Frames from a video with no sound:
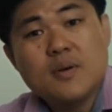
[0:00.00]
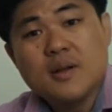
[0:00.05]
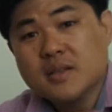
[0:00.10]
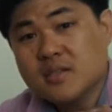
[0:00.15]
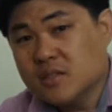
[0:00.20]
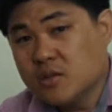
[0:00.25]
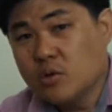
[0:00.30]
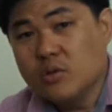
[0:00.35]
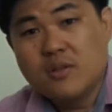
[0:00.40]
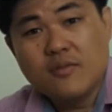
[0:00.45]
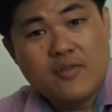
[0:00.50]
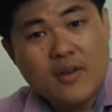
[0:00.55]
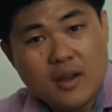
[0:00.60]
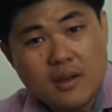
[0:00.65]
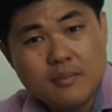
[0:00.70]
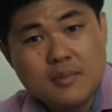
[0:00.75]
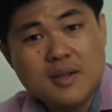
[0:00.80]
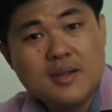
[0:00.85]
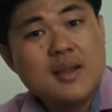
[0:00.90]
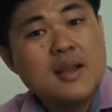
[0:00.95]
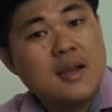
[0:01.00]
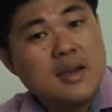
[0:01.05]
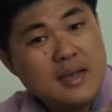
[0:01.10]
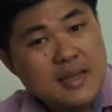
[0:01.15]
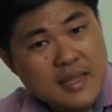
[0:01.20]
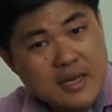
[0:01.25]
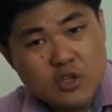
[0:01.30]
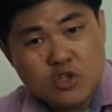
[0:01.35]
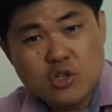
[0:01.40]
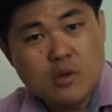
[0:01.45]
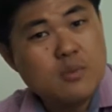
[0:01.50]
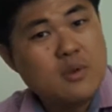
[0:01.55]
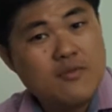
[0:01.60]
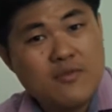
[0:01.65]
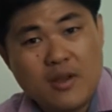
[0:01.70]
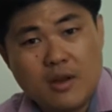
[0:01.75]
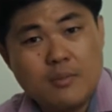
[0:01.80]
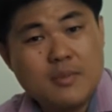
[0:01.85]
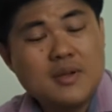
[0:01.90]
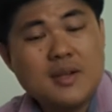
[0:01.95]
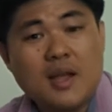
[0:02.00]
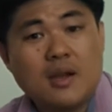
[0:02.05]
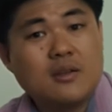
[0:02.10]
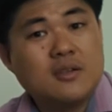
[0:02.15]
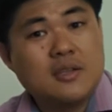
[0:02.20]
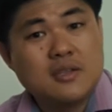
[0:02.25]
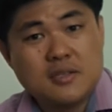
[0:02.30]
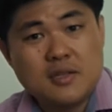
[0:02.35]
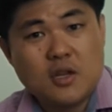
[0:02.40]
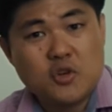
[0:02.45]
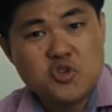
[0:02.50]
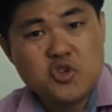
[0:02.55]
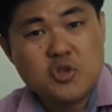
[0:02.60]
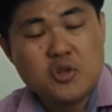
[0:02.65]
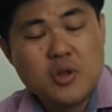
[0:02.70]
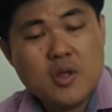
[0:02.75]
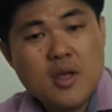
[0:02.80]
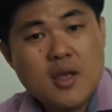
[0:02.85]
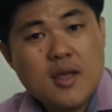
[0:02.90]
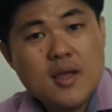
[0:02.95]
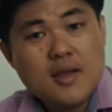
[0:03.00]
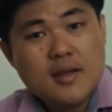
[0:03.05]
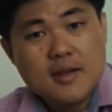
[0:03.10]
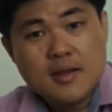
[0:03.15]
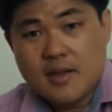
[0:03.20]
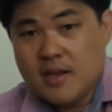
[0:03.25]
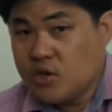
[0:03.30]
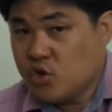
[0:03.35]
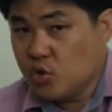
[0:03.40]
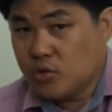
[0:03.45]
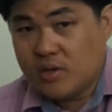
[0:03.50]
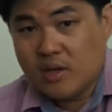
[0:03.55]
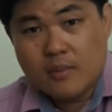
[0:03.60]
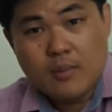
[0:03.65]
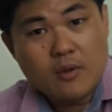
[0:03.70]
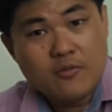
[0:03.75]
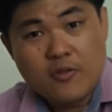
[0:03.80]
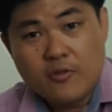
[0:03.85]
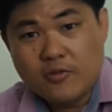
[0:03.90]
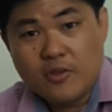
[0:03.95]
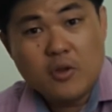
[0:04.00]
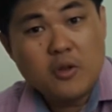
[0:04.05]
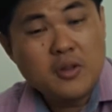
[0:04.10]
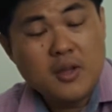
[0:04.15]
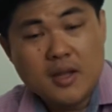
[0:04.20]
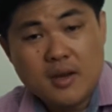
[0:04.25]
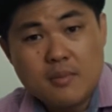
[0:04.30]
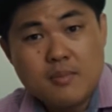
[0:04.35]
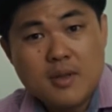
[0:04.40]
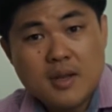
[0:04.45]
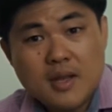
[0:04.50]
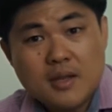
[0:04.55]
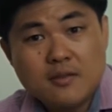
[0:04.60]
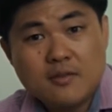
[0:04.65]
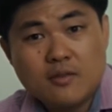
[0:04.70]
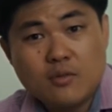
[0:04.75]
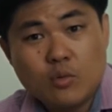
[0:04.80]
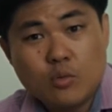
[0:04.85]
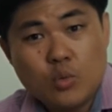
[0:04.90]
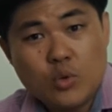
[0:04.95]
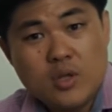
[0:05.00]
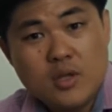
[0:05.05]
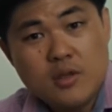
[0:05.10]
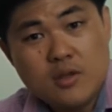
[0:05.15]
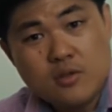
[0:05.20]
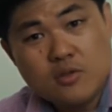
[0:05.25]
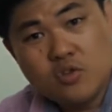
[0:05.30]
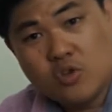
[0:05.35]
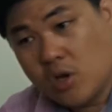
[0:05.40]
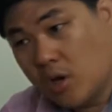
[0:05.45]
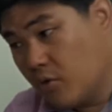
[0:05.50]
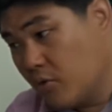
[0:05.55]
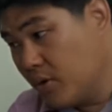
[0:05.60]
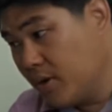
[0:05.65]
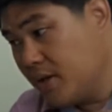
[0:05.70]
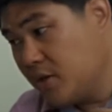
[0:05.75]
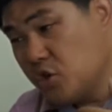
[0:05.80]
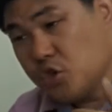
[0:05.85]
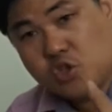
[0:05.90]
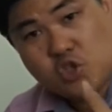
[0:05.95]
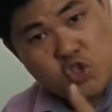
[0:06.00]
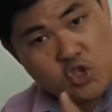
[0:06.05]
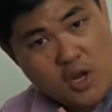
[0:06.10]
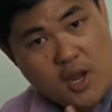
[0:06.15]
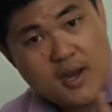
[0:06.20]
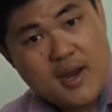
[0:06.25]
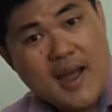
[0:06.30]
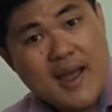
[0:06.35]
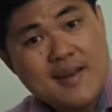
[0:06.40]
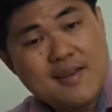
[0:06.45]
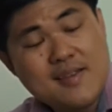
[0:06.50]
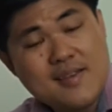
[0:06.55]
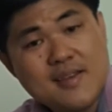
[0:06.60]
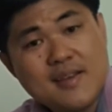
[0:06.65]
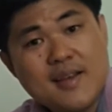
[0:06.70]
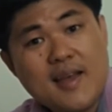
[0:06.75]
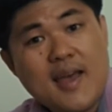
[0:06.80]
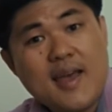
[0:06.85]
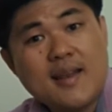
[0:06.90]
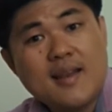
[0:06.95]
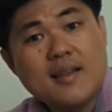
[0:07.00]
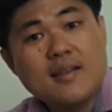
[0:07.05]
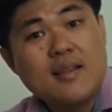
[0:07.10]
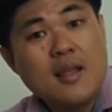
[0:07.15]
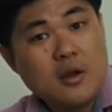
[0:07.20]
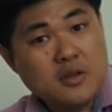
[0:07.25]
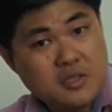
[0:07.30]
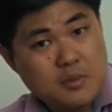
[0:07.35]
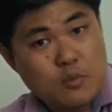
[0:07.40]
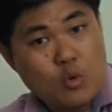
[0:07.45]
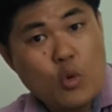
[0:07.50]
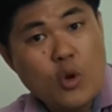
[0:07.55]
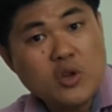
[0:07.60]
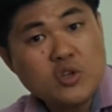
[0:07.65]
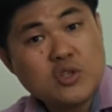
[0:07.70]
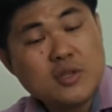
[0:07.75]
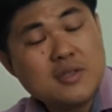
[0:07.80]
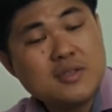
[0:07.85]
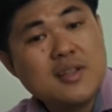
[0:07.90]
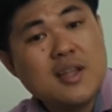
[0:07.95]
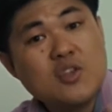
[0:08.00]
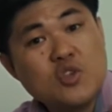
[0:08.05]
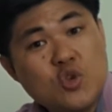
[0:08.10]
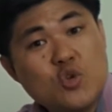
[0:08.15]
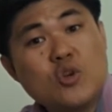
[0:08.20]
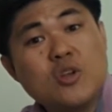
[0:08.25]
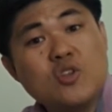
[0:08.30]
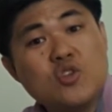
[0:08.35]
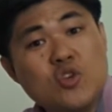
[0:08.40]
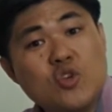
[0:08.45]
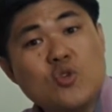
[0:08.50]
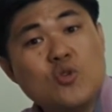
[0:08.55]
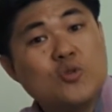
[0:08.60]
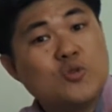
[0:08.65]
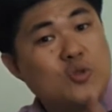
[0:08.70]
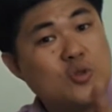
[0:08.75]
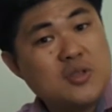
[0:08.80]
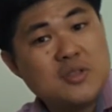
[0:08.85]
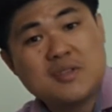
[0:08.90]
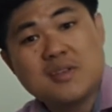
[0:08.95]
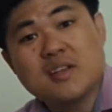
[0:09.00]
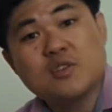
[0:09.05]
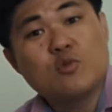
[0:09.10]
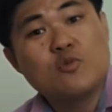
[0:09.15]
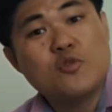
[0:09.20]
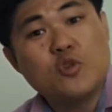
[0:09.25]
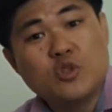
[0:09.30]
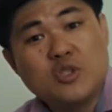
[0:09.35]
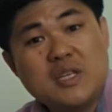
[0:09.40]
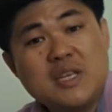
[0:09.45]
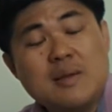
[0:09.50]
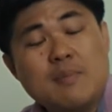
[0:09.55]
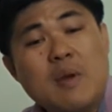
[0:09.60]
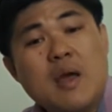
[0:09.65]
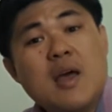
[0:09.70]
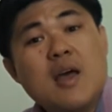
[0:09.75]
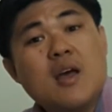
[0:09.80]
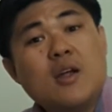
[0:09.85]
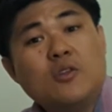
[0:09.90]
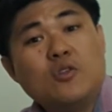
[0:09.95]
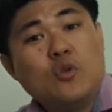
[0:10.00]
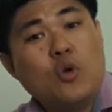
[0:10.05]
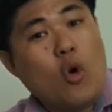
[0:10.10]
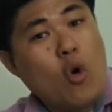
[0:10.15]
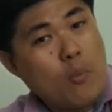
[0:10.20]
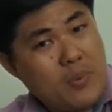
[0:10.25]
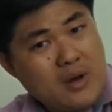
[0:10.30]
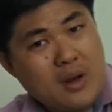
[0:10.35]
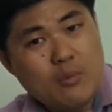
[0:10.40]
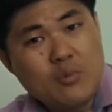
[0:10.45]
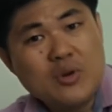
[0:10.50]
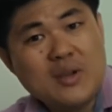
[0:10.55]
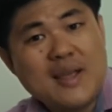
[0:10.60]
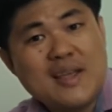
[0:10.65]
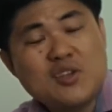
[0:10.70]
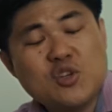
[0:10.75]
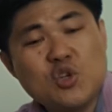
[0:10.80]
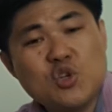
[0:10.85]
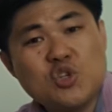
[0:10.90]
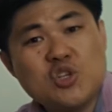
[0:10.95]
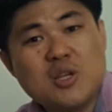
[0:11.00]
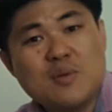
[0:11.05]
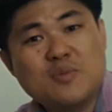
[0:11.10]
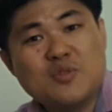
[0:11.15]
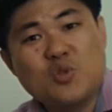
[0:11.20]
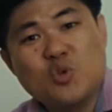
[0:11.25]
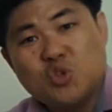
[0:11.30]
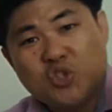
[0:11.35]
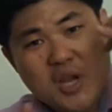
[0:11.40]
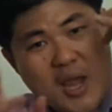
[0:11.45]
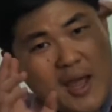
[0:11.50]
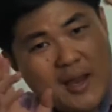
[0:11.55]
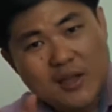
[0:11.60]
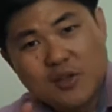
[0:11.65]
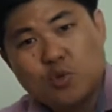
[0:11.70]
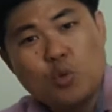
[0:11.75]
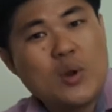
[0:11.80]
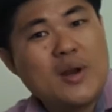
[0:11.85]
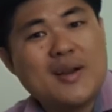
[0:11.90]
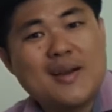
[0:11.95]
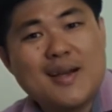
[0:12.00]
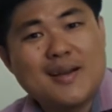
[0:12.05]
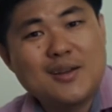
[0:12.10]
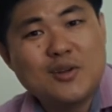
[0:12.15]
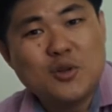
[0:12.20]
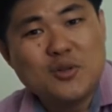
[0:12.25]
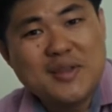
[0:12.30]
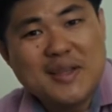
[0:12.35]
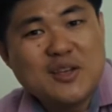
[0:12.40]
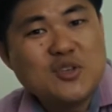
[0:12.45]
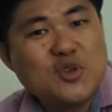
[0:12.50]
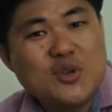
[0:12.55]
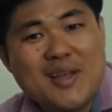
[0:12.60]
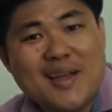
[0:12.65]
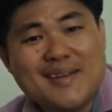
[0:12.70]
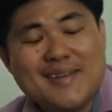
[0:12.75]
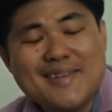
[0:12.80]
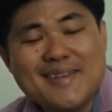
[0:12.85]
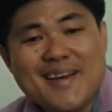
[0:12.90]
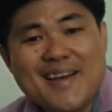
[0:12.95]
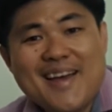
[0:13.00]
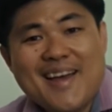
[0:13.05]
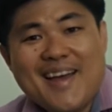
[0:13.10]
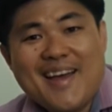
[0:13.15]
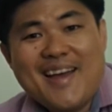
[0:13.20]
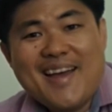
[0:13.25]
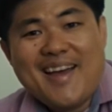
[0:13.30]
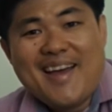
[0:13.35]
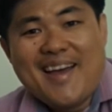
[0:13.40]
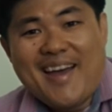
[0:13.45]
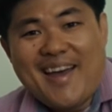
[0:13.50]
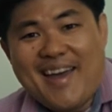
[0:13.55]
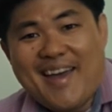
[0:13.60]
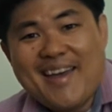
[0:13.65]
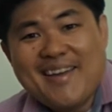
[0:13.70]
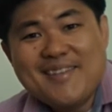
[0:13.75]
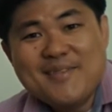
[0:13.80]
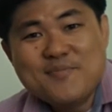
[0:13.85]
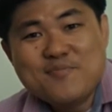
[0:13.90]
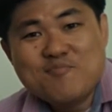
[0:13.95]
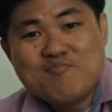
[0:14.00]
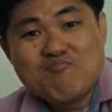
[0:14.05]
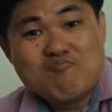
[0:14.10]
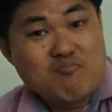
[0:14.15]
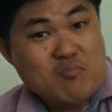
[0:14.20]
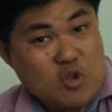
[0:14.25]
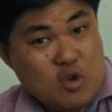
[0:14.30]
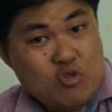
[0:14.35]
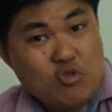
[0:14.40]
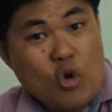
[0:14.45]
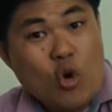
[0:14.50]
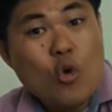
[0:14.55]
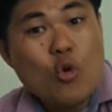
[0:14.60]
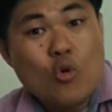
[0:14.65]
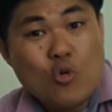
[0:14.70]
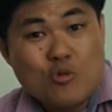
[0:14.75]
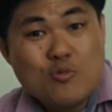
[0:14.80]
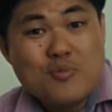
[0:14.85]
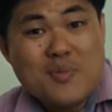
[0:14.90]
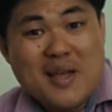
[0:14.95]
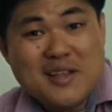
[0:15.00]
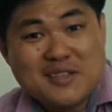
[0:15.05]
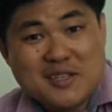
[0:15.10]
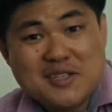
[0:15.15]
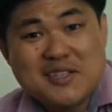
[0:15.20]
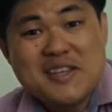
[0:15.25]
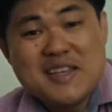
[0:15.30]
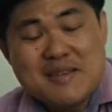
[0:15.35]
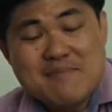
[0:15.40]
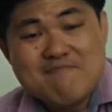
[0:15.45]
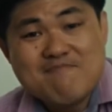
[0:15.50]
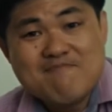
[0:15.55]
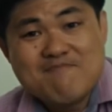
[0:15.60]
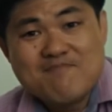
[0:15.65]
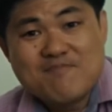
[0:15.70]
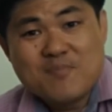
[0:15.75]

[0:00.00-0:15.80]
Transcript: Personal development, leadership development kind of discussion. Uh, it should take about 15 30 minutes. We generally just share an idea, and then there are some questions that you can use to discuss with your team to open up relationships, to challenge one another to think together, and grow as a team.